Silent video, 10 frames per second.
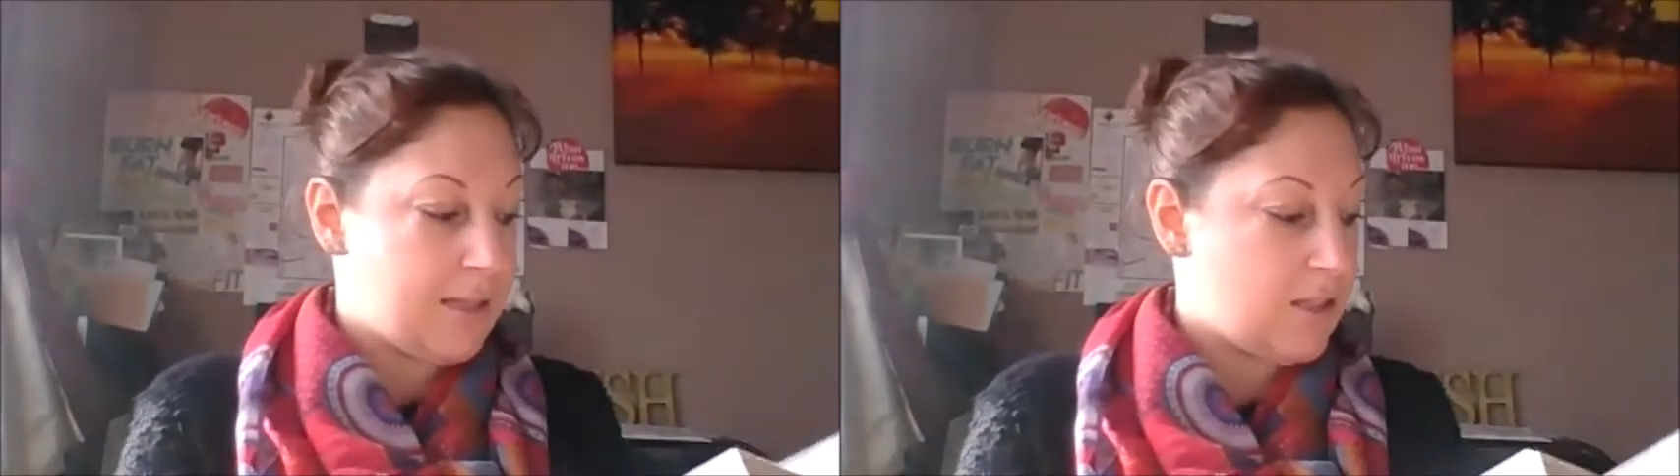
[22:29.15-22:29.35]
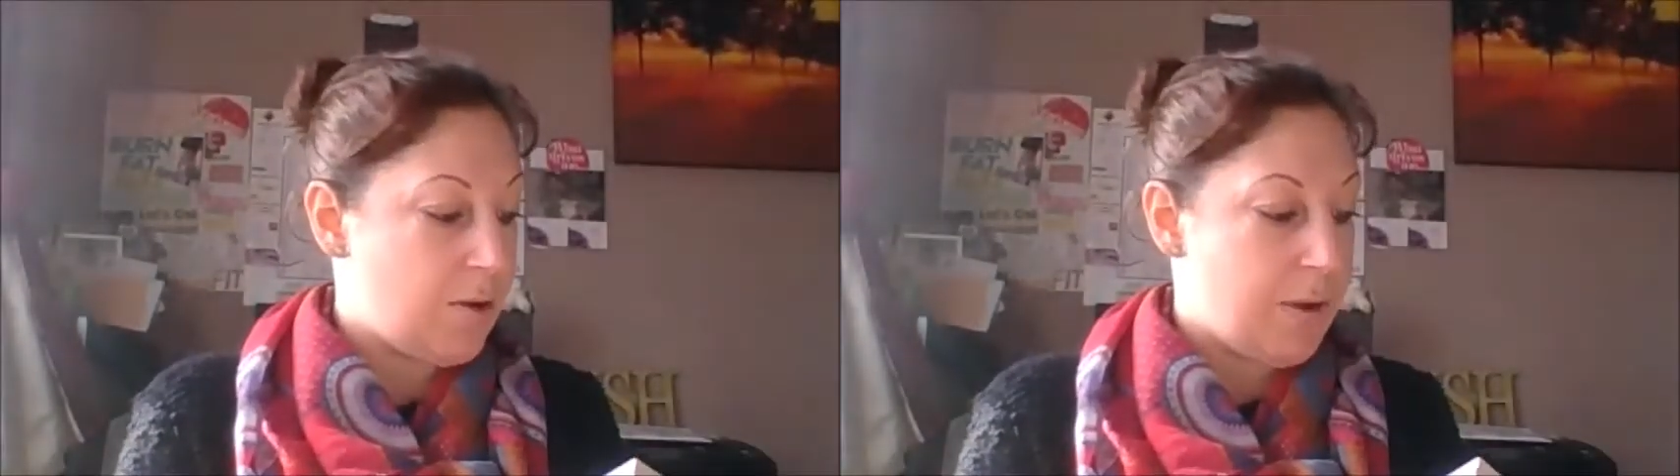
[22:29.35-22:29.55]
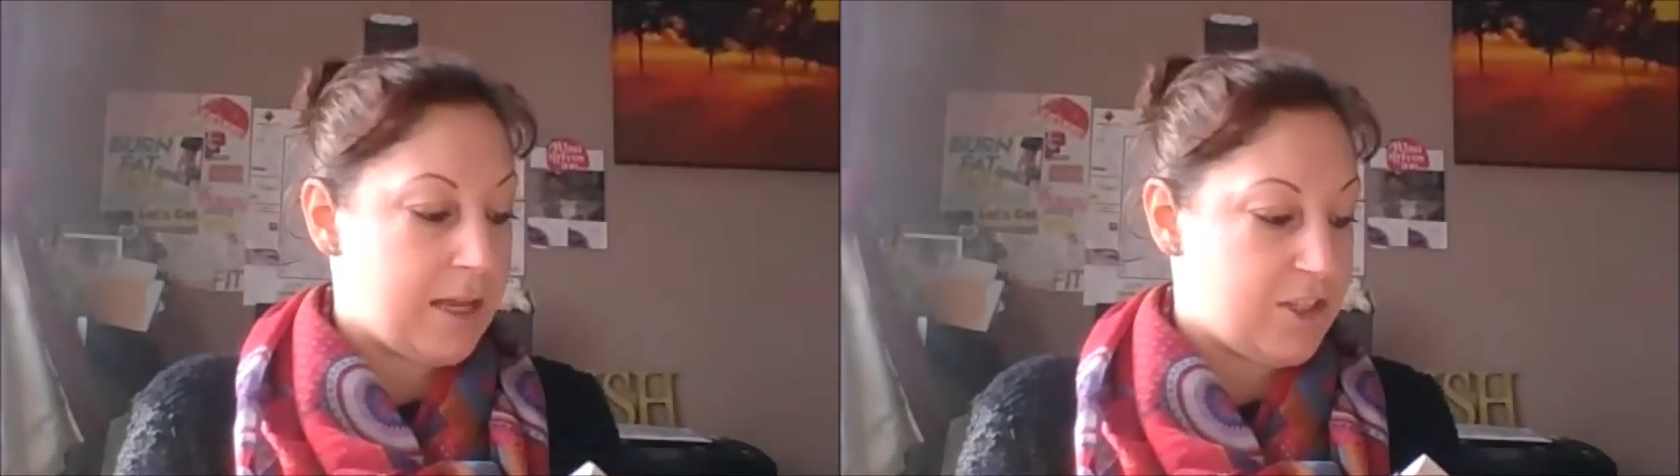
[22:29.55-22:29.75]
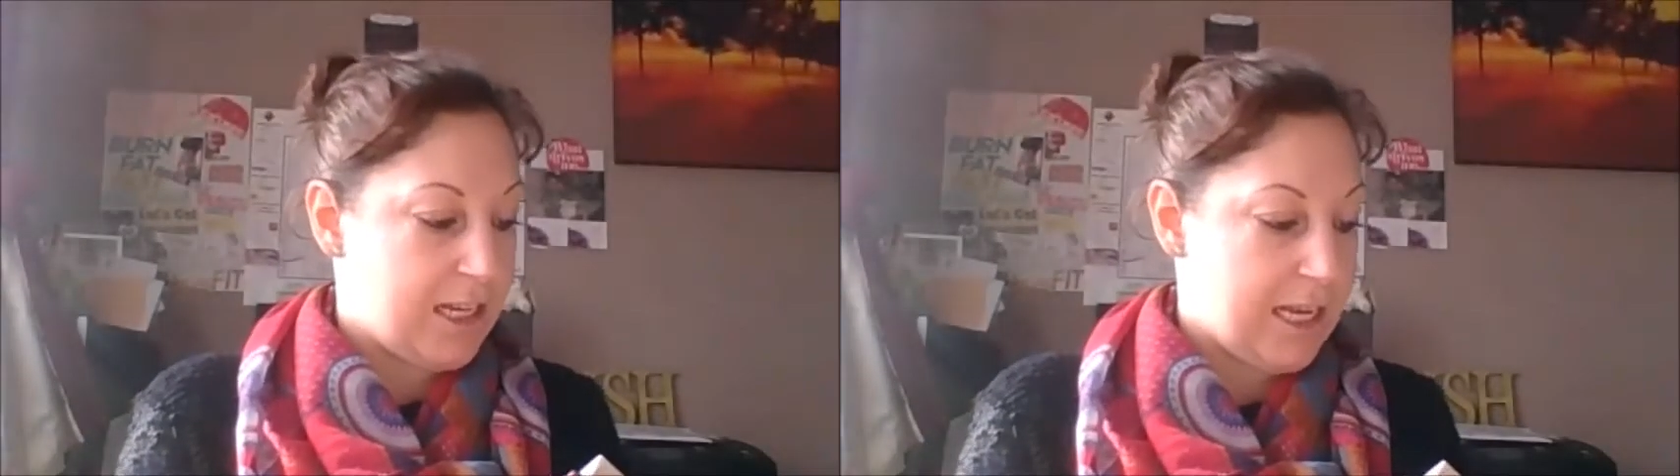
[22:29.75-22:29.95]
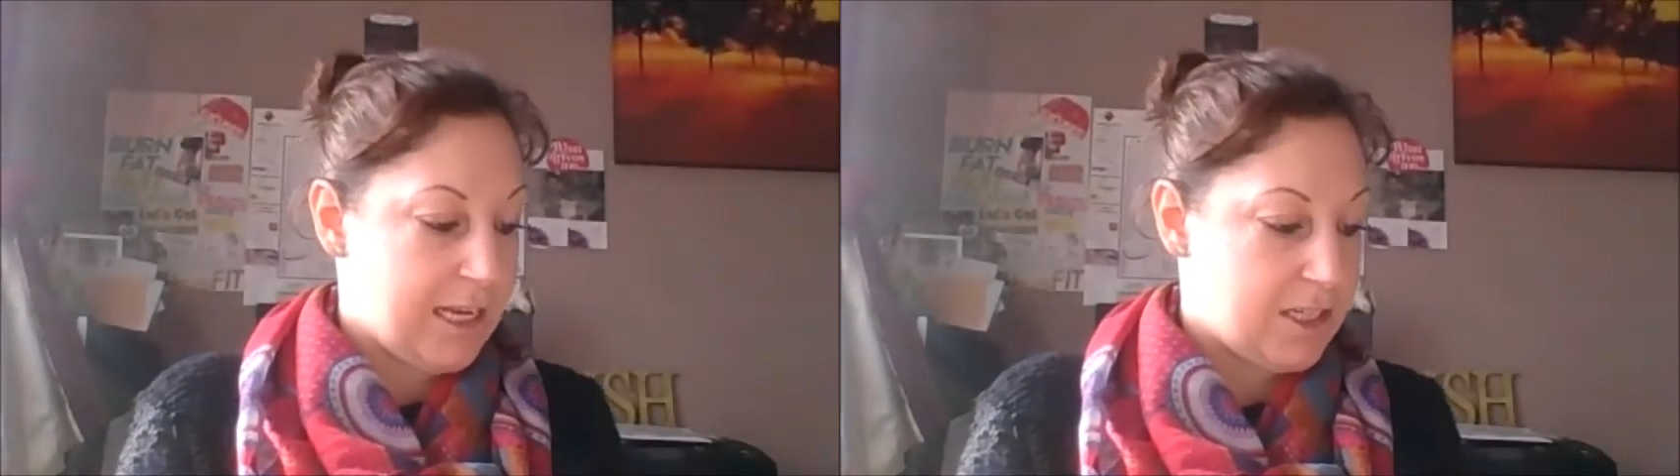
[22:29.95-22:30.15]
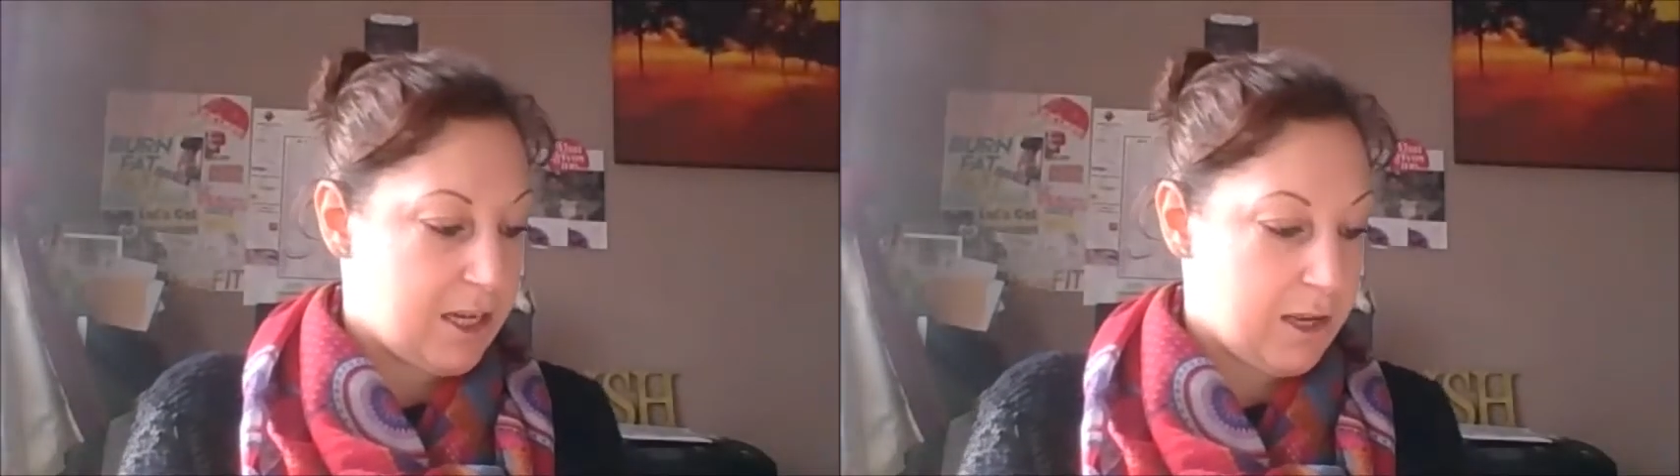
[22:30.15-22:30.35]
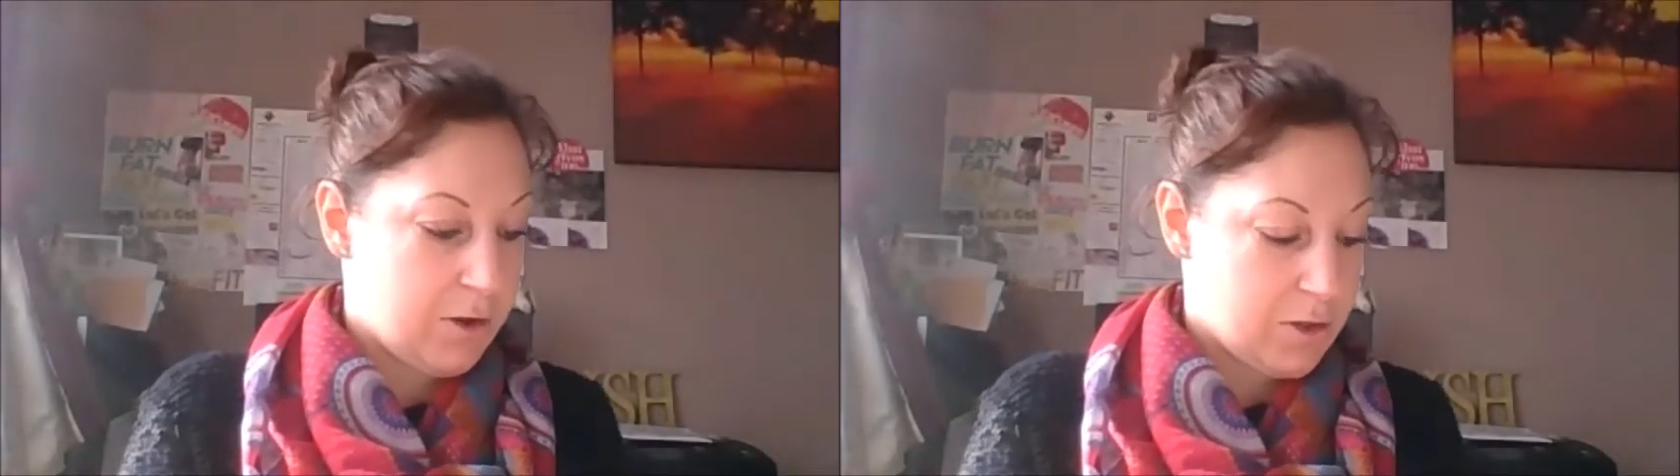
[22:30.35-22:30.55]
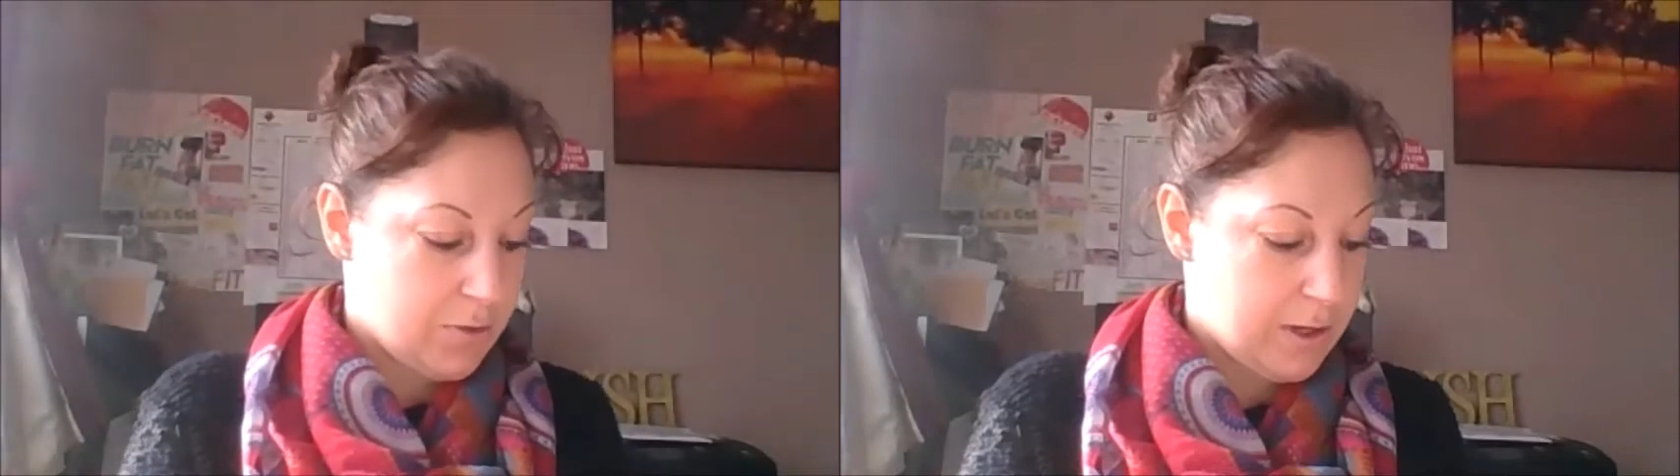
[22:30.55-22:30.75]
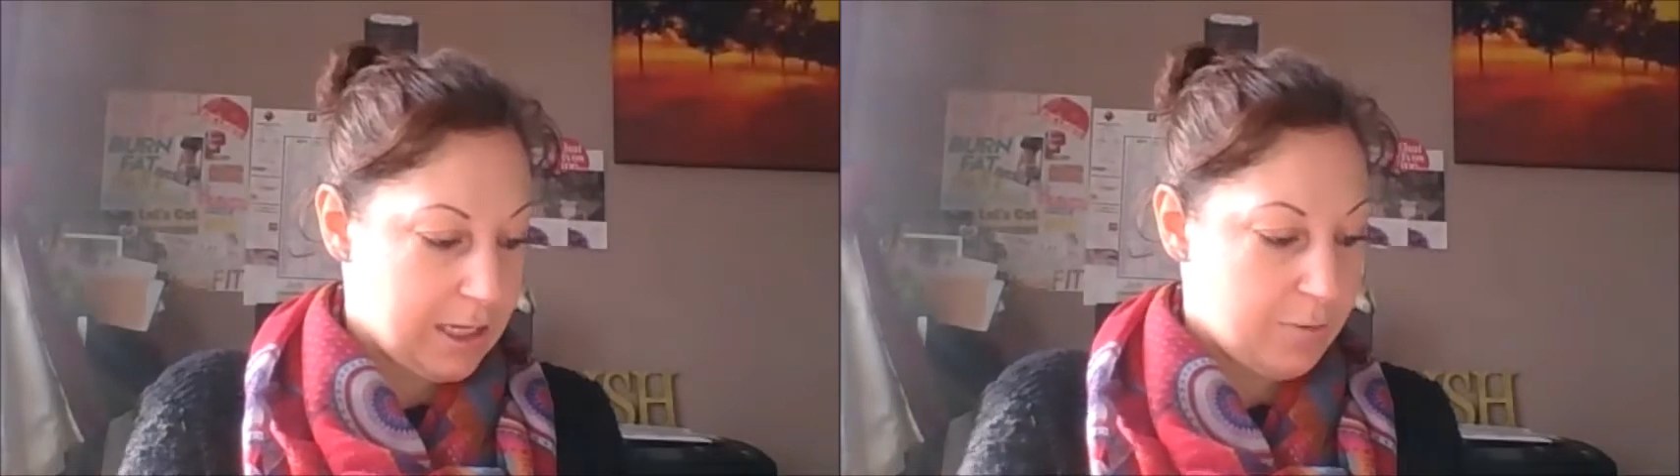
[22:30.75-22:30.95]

So actually, shall I just quickly,